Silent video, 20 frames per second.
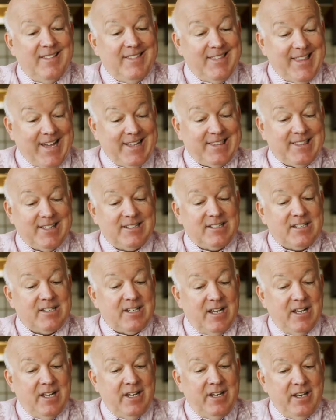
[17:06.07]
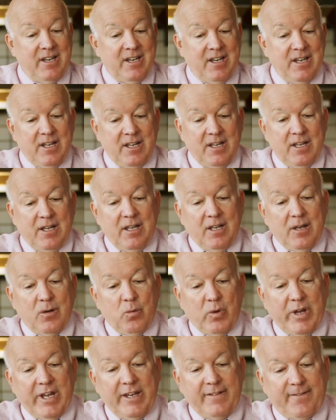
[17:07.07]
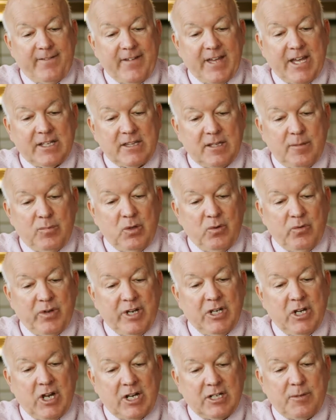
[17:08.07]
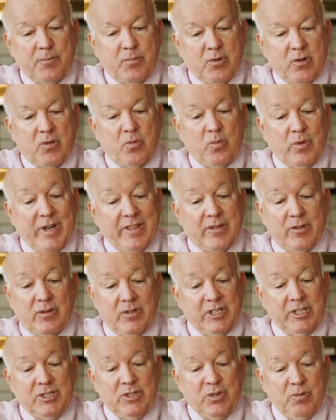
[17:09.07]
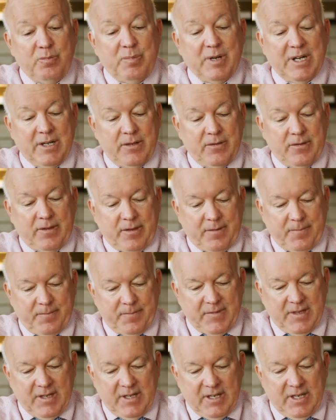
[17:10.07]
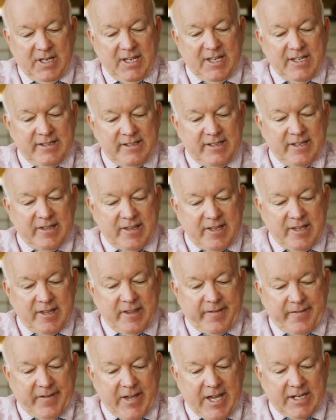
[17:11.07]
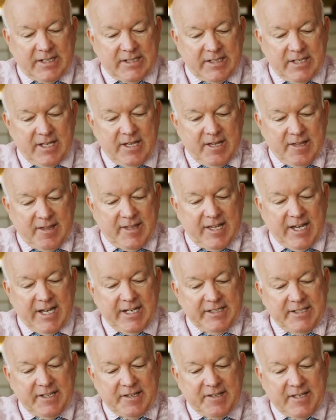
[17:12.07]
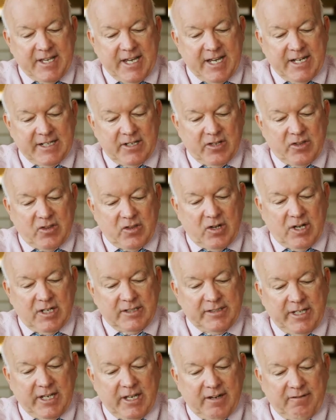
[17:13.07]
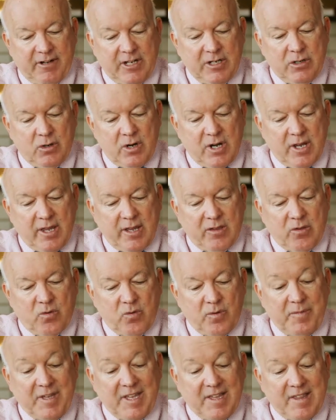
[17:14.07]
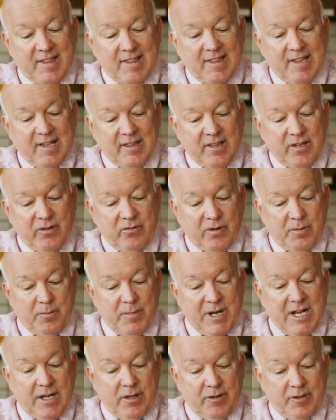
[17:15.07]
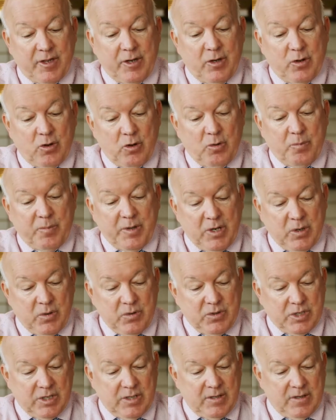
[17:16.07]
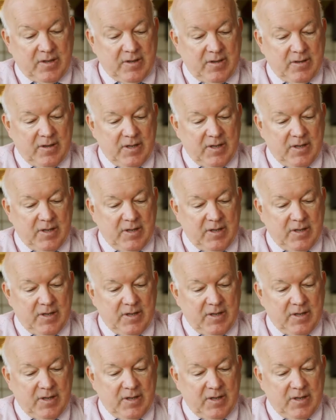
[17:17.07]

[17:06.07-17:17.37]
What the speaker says: That's a ton. Weight fact, the blue-ringed octopus weighs only 2 pounds. Distance fact, scientists tagged a salty and recorded it swimming 600 miles in open oceans.